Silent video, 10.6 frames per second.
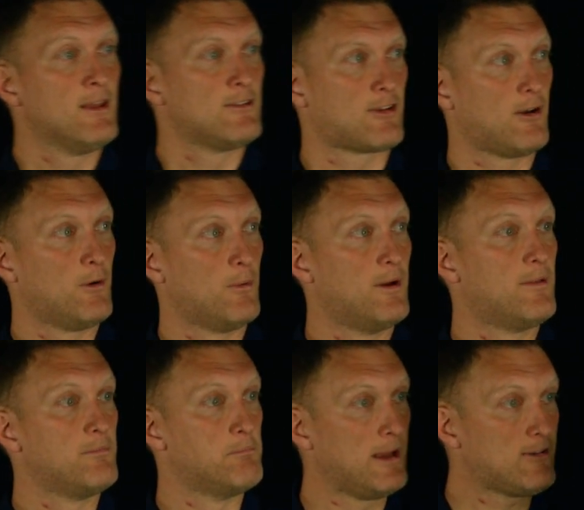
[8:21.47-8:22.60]
So
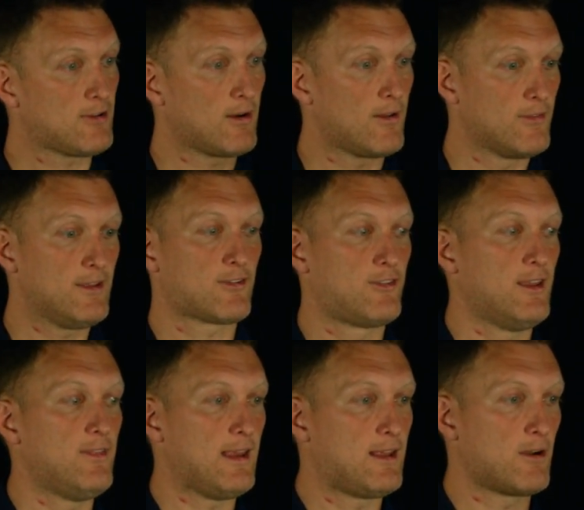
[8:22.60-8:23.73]
based on all this, then
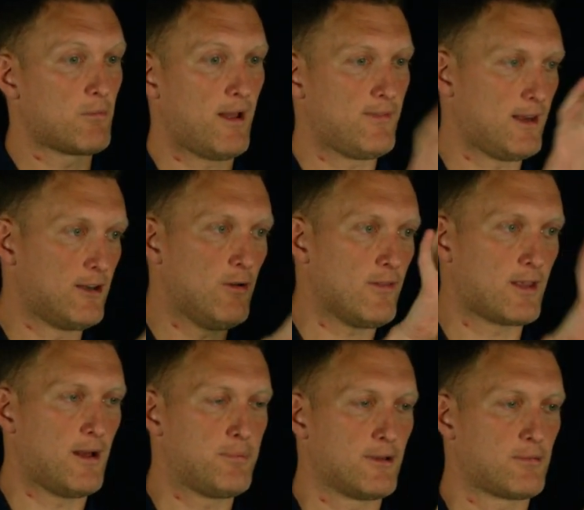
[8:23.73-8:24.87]
they can arrive, they can do all the
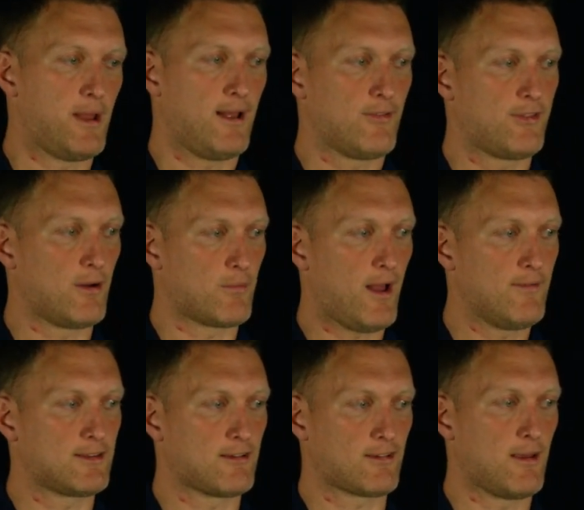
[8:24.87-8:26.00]
complex math, they arrive
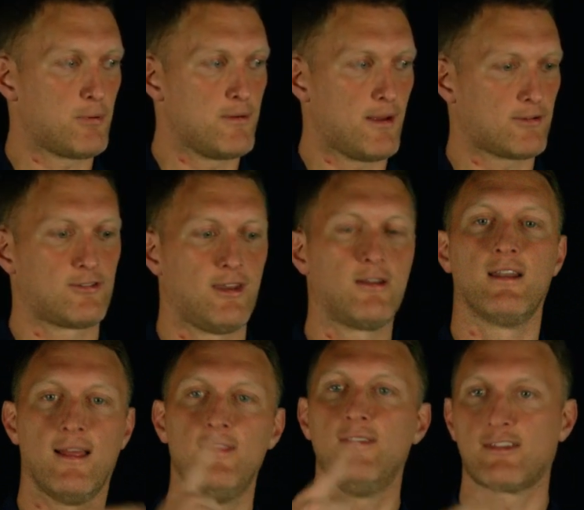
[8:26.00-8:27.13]
at the same pre-master secret,
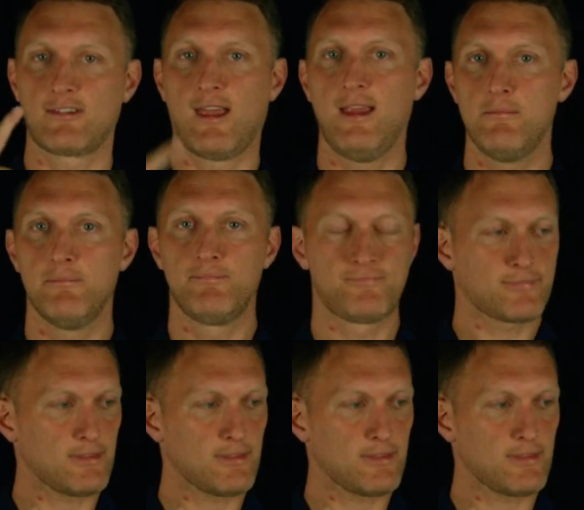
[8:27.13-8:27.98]
and then the same,